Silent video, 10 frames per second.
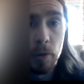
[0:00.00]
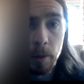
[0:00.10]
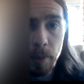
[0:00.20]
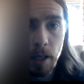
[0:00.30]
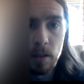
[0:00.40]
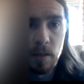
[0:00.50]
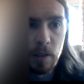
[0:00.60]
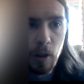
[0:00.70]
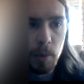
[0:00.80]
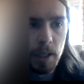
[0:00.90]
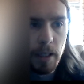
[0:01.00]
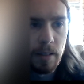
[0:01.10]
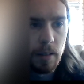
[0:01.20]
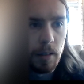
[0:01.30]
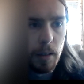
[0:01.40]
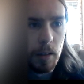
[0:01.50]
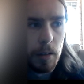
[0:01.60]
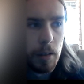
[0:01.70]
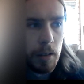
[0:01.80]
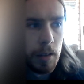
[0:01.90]
comparisons to Gormenghast.
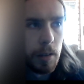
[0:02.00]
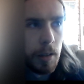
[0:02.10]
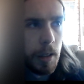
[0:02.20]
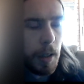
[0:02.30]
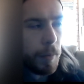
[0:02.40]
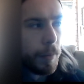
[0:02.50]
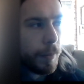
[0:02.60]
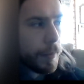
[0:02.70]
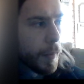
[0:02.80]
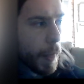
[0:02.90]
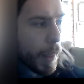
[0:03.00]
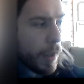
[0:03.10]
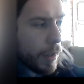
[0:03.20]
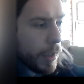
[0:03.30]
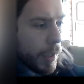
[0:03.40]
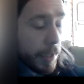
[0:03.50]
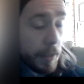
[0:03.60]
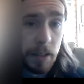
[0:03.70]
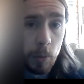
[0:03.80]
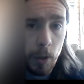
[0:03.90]
I can
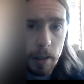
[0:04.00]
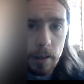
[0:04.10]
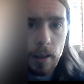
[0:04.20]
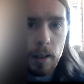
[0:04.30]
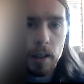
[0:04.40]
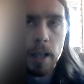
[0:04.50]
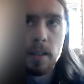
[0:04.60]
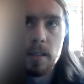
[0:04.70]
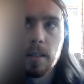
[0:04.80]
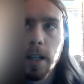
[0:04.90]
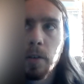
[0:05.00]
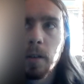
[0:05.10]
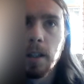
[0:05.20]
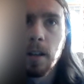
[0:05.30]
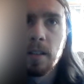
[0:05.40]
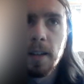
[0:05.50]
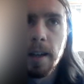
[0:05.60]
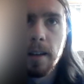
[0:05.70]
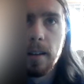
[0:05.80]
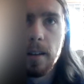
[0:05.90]
see why. It's definitely has
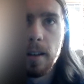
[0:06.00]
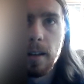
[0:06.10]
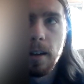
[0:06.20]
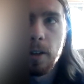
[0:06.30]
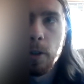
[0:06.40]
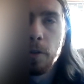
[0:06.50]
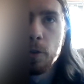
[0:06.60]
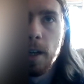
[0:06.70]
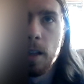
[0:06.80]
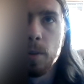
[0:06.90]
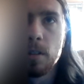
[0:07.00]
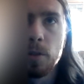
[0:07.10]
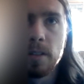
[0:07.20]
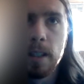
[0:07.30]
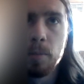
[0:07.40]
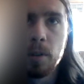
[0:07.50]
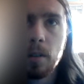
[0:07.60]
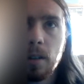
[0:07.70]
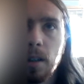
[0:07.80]
that quite a few elements. For example,